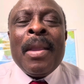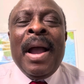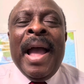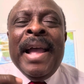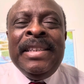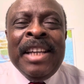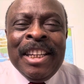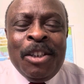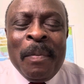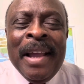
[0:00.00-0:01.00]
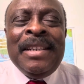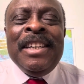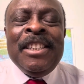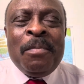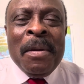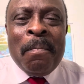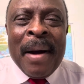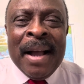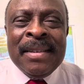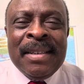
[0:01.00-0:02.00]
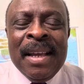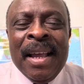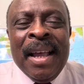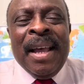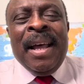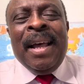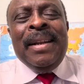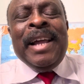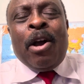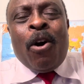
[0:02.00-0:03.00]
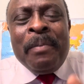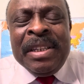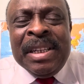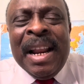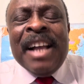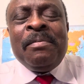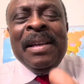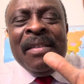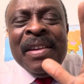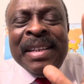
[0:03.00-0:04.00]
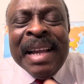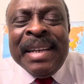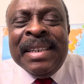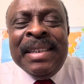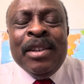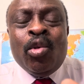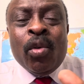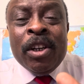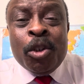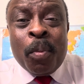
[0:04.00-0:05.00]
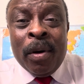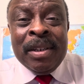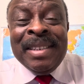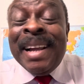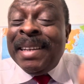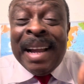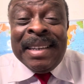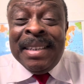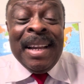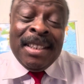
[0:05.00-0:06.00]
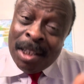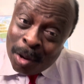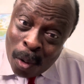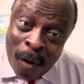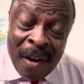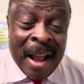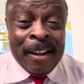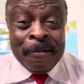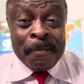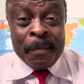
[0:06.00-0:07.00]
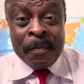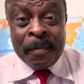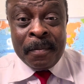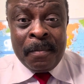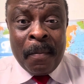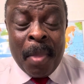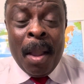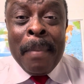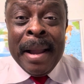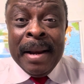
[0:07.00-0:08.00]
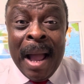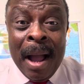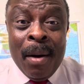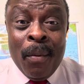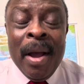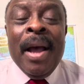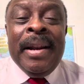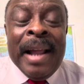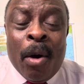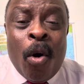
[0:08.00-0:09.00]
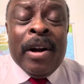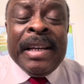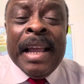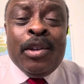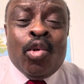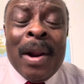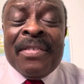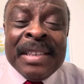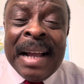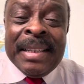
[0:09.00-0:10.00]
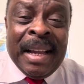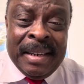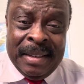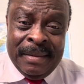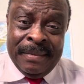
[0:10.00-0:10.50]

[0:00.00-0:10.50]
And judgment is being passed. The commission has been given 30 days to respond. The 30 days is over. By now, the court case should have started.